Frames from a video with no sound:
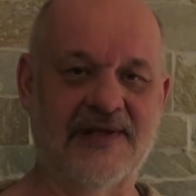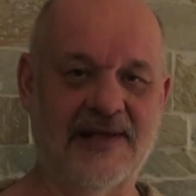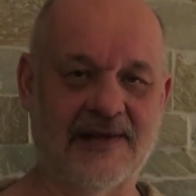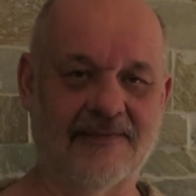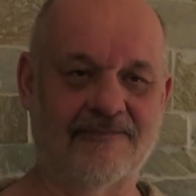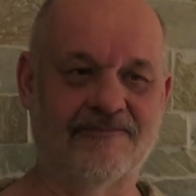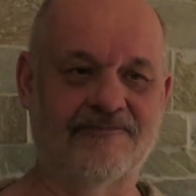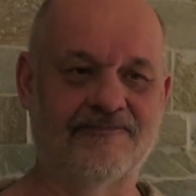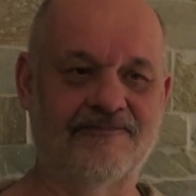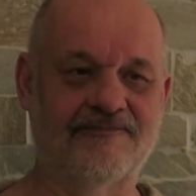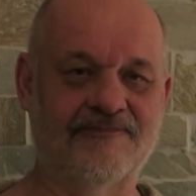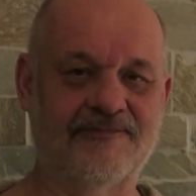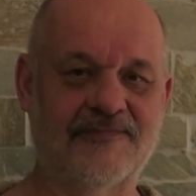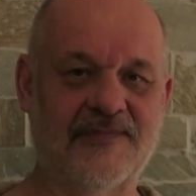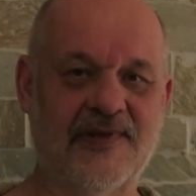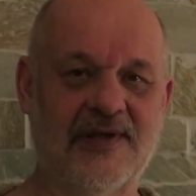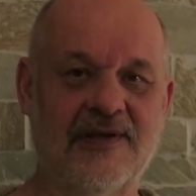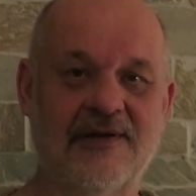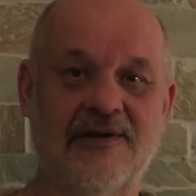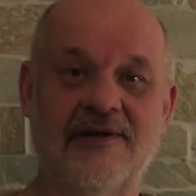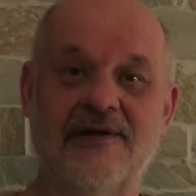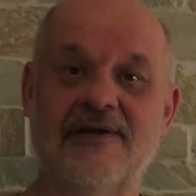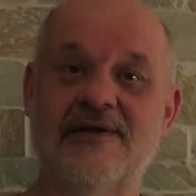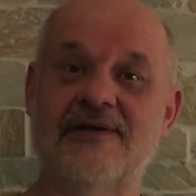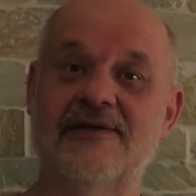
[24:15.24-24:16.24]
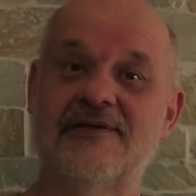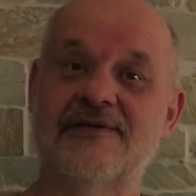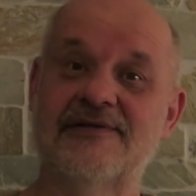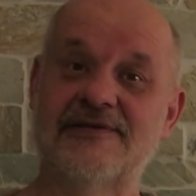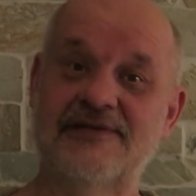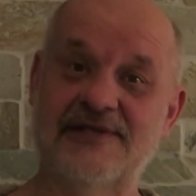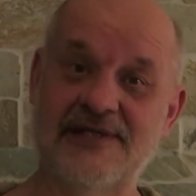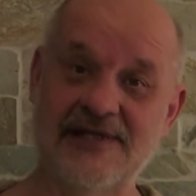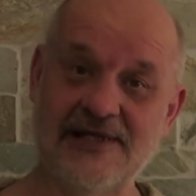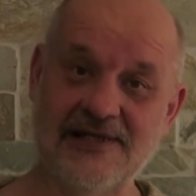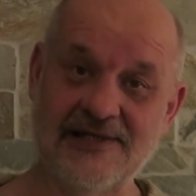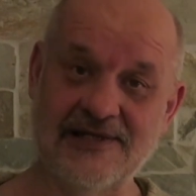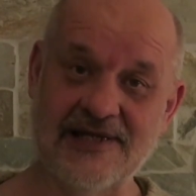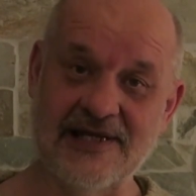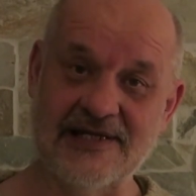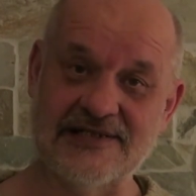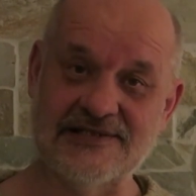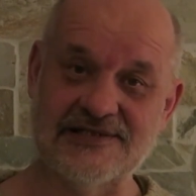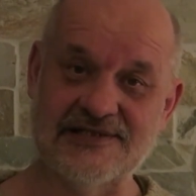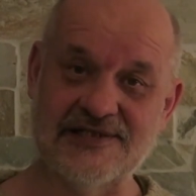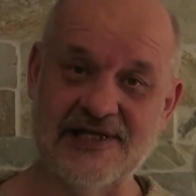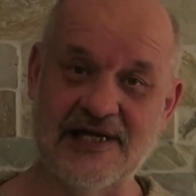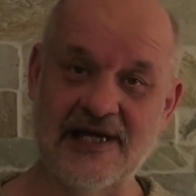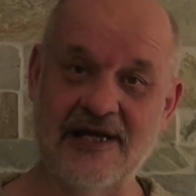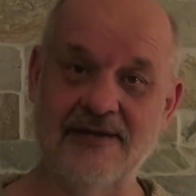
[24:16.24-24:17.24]
Yeah. Till
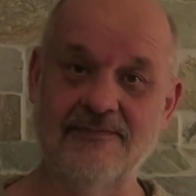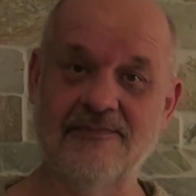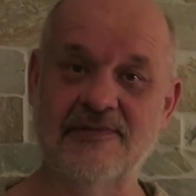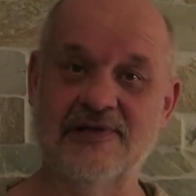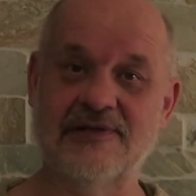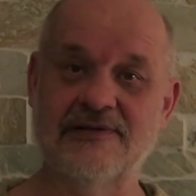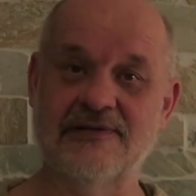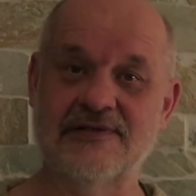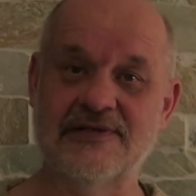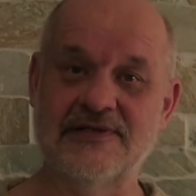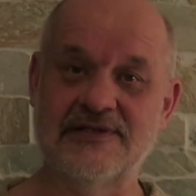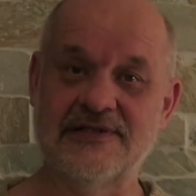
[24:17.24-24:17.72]
next time.